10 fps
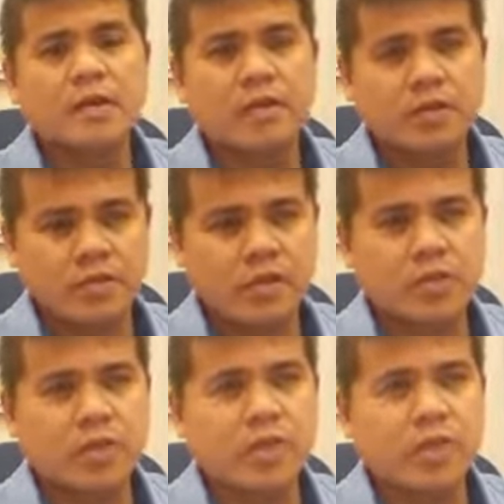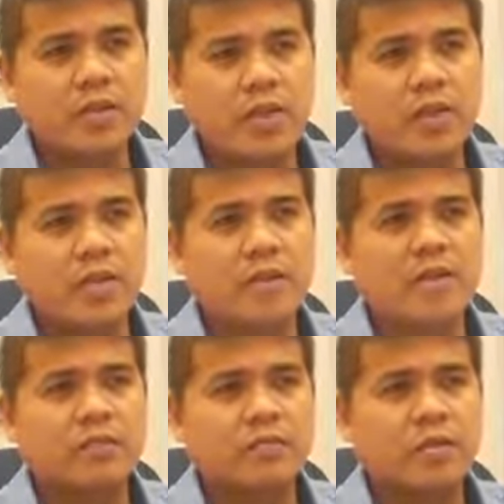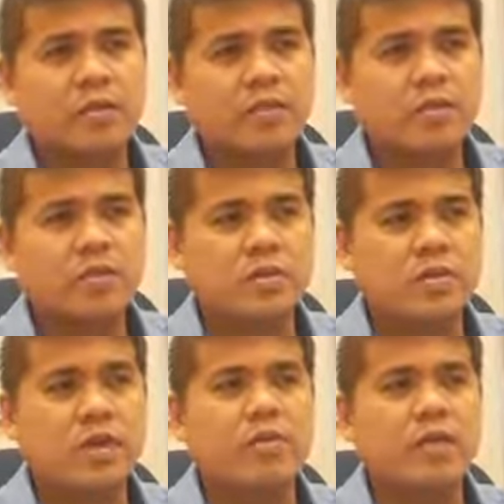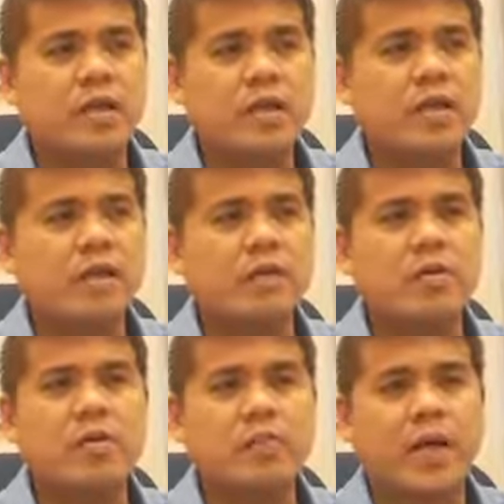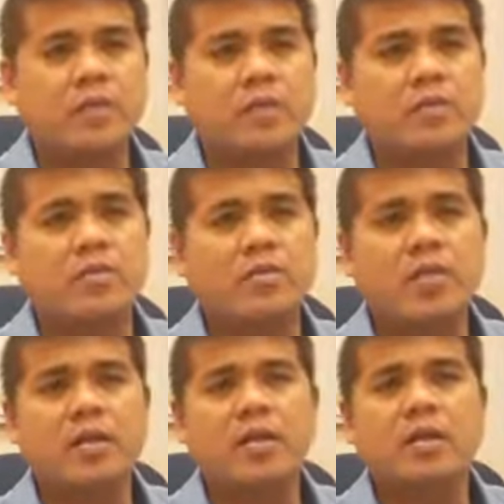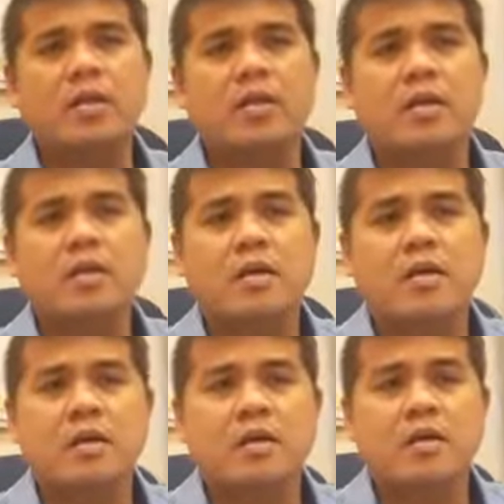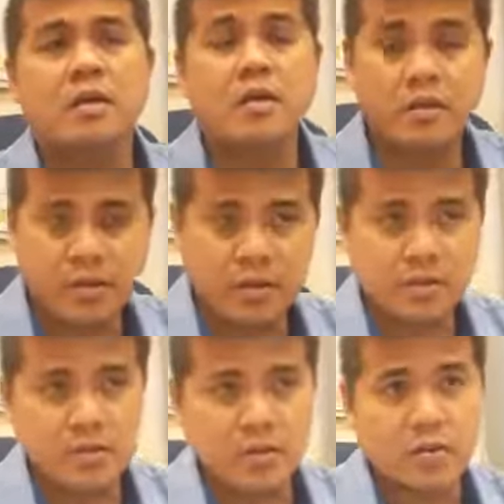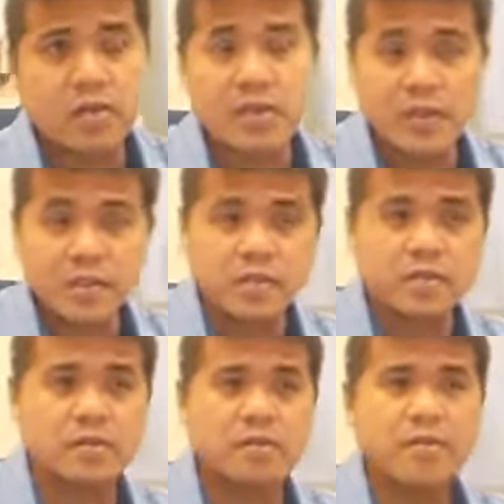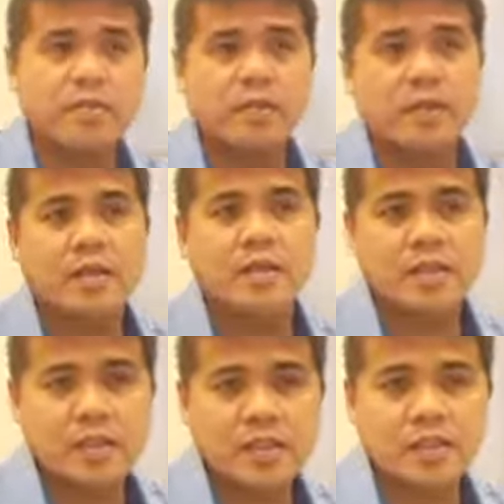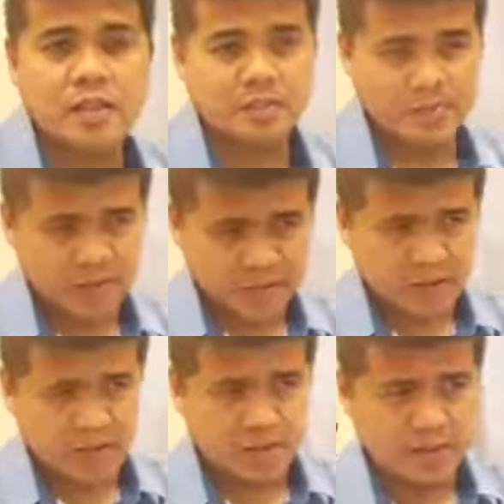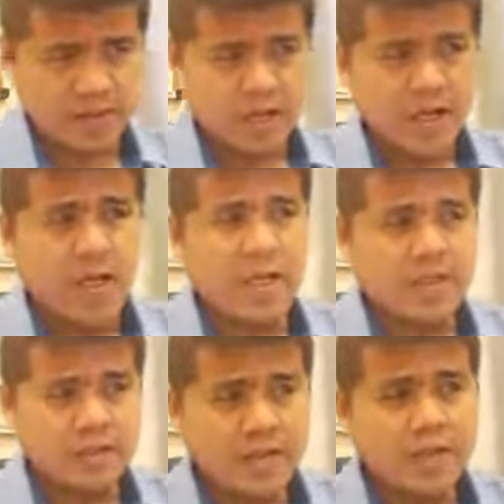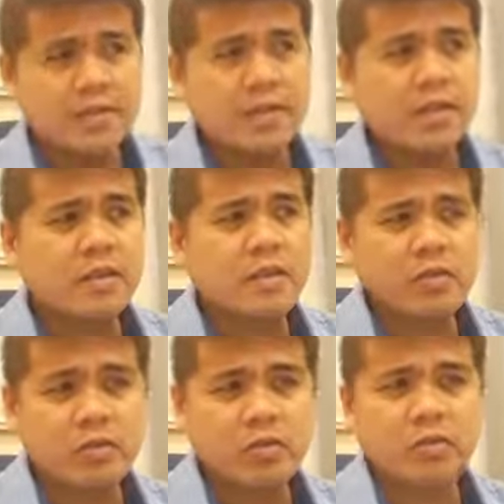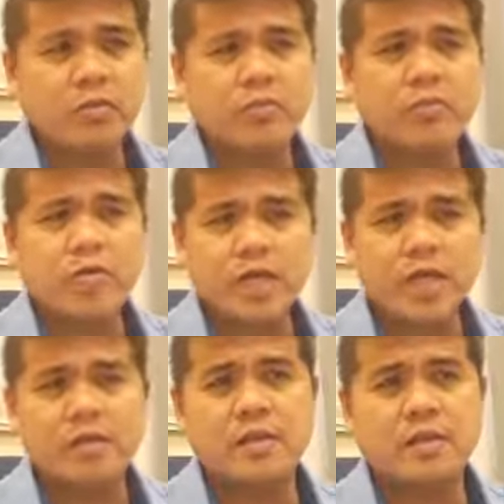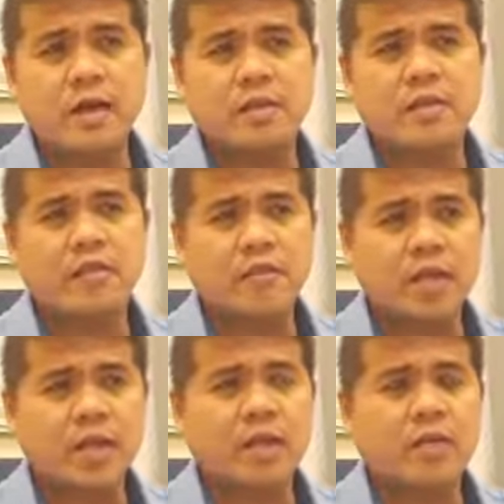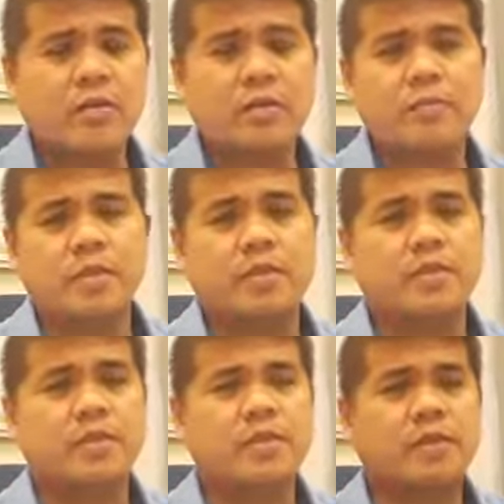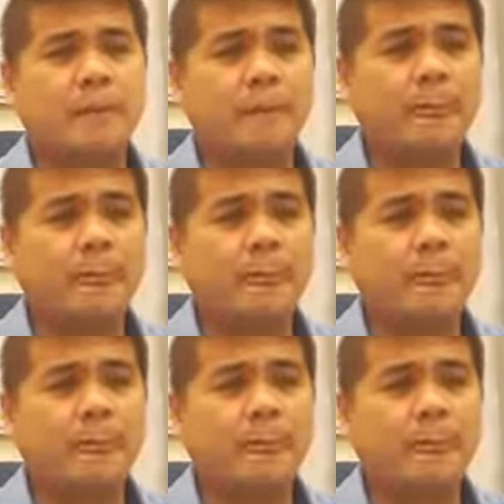The researcher will write in his field notes everything that comprises of what he hears, sees, experiences, and thinks in the course of collecting and reflecting on the process.